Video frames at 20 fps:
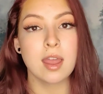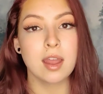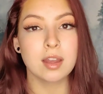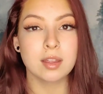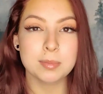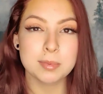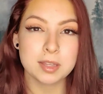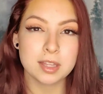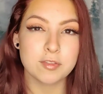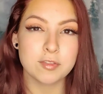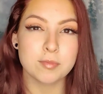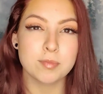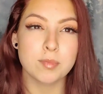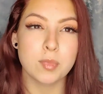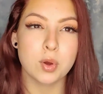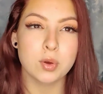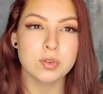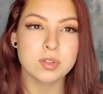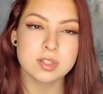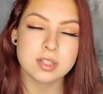I believe
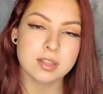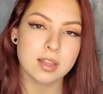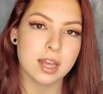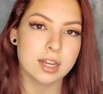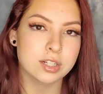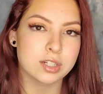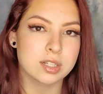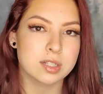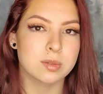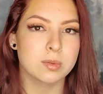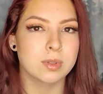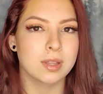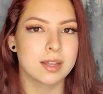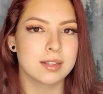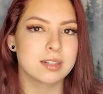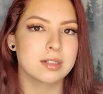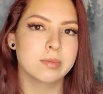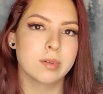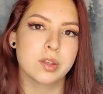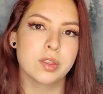most lashes will
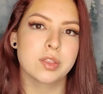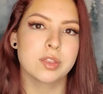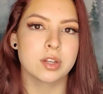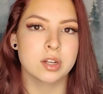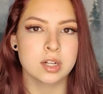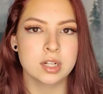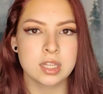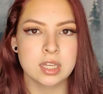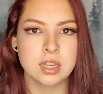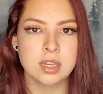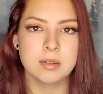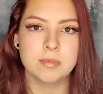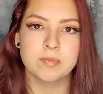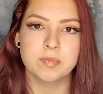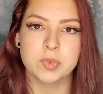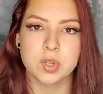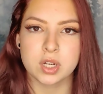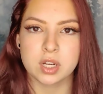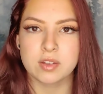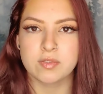last about 30,
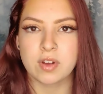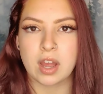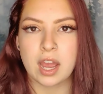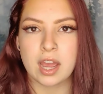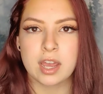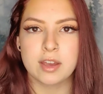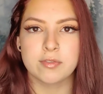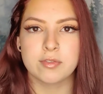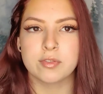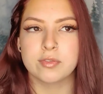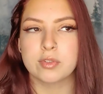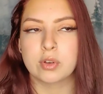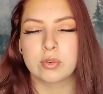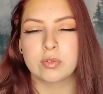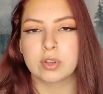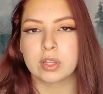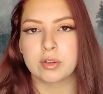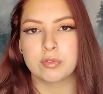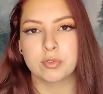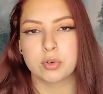35 if you're
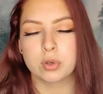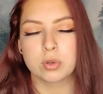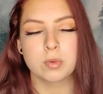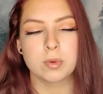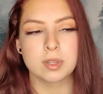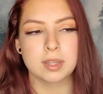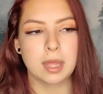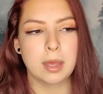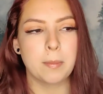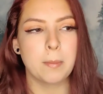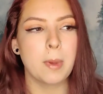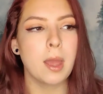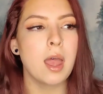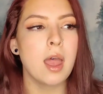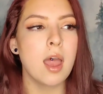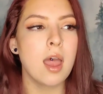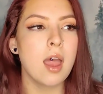really frugal with them.